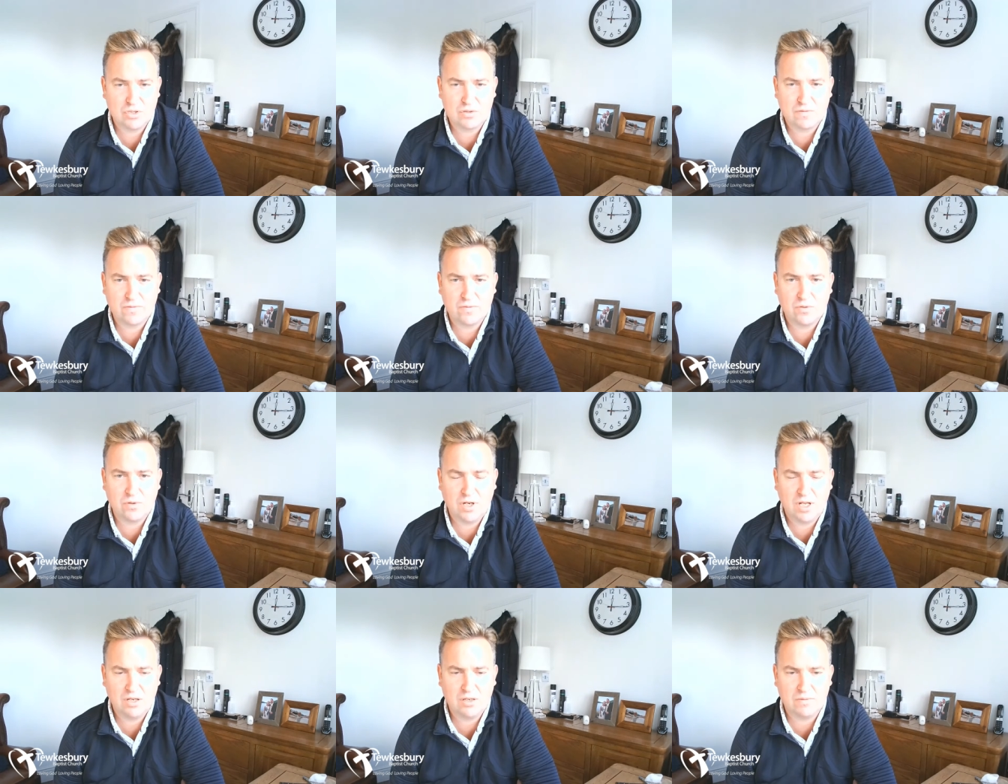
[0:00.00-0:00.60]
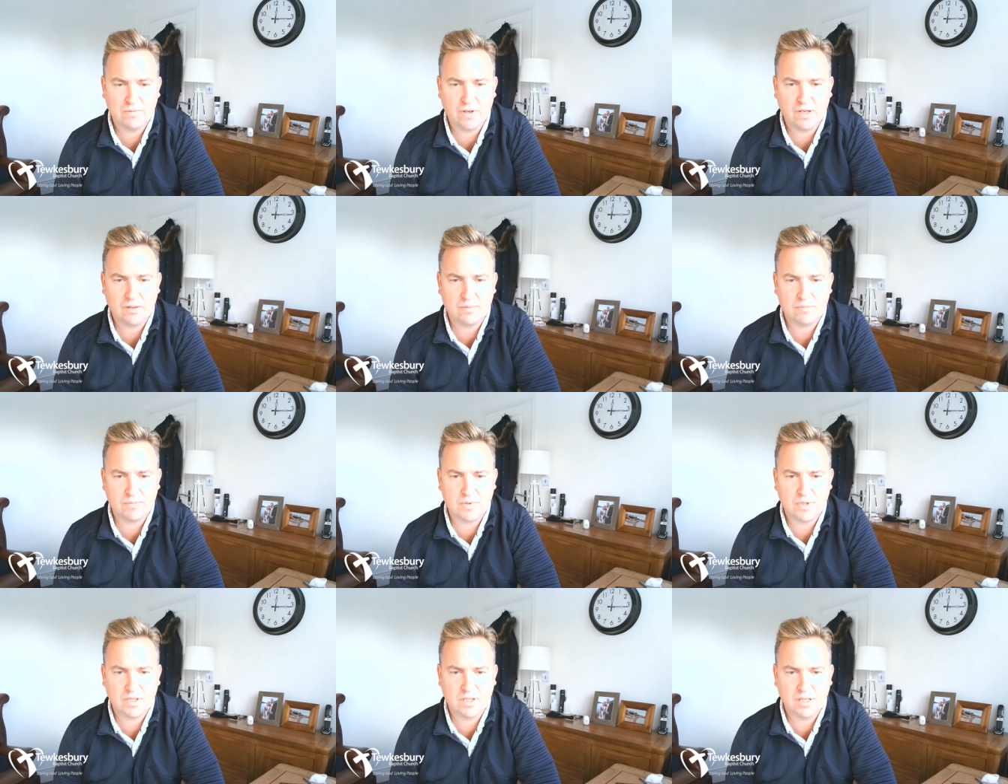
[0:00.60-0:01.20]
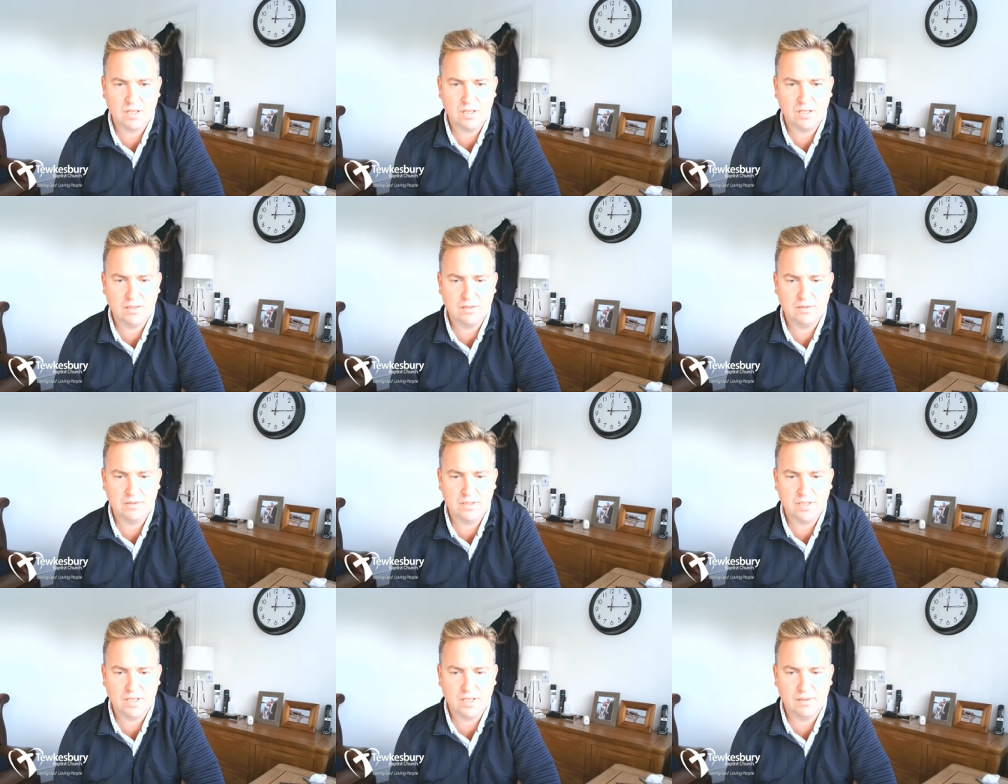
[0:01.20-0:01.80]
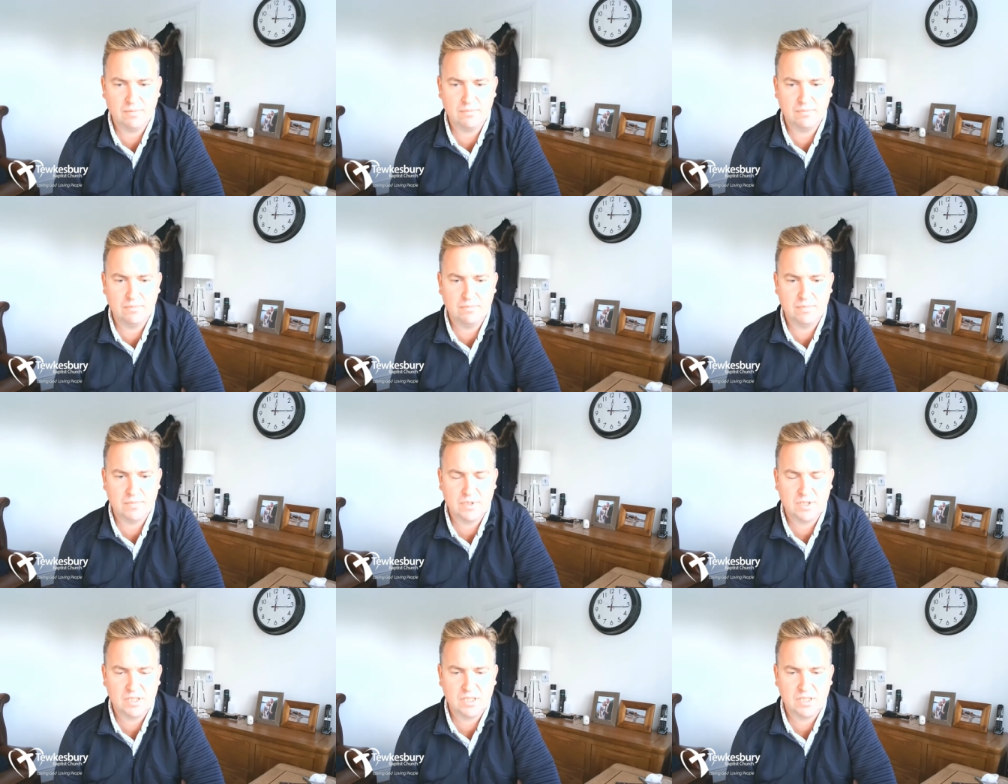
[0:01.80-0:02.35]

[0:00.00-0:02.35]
just fall over. And um,